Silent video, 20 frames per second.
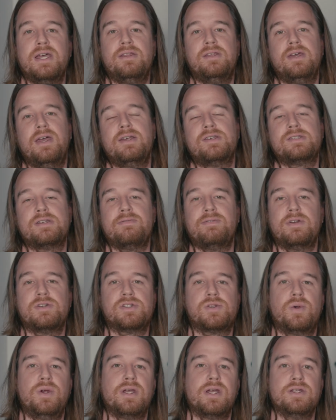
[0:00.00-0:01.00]
the A7S
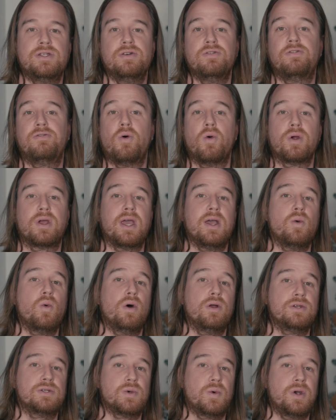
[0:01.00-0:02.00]
III can do 4K
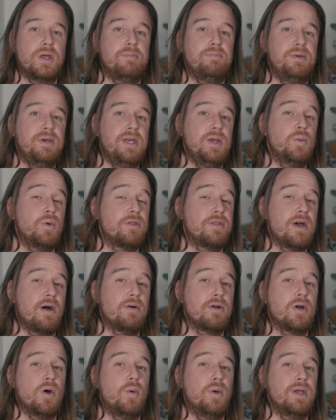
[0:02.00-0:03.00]
120p
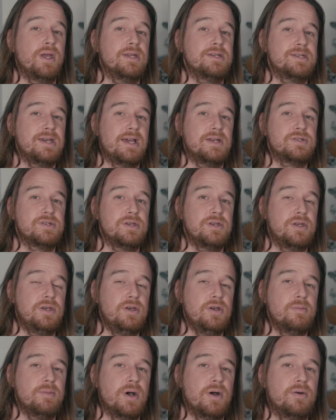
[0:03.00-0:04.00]
without going into
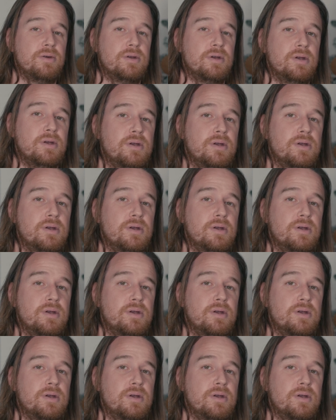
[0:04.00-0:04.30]
S&Q mode.